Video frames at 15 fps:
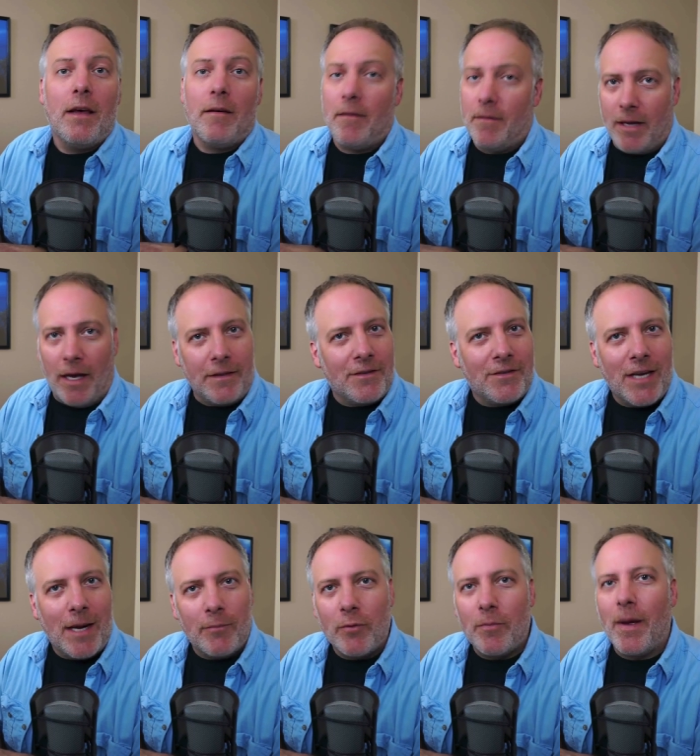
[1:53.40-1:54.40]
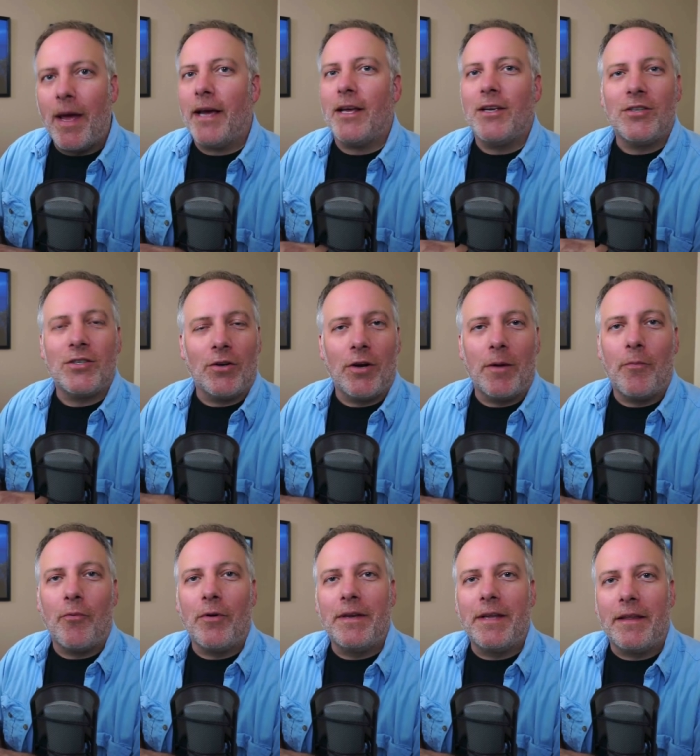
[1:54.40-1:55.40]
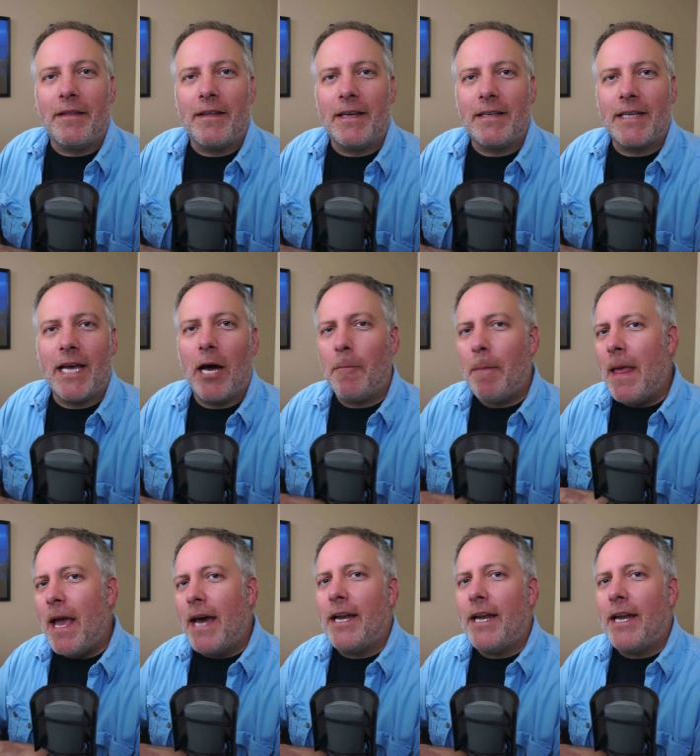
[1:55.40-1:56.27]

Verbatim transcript: got the sampler pack, started printing things out,